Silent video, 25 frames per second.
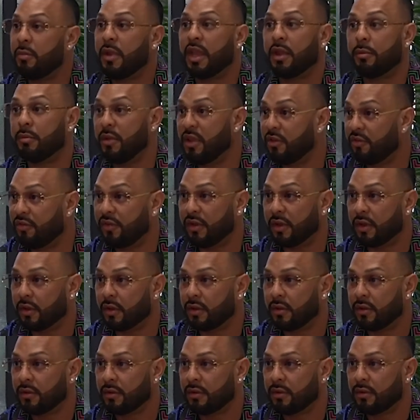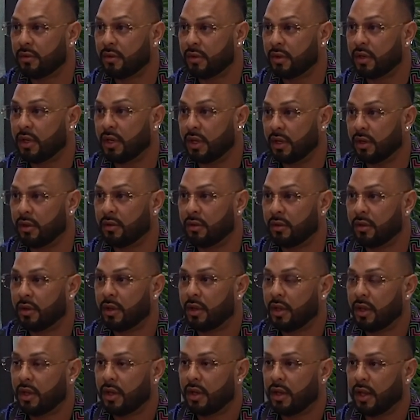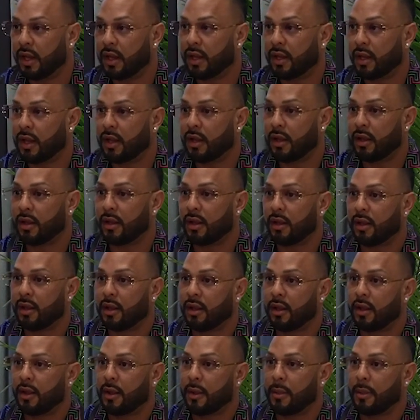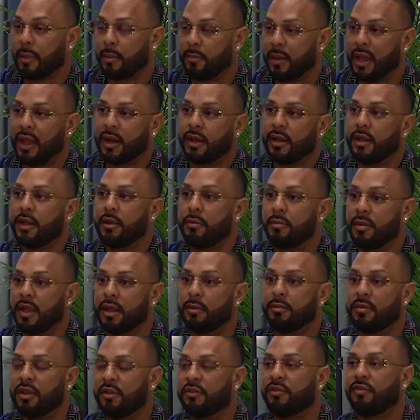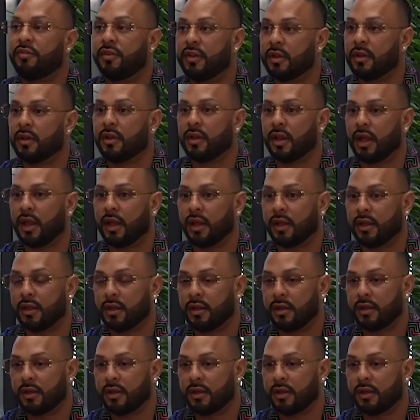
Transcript: make me feel. You know, like man, he made me feel like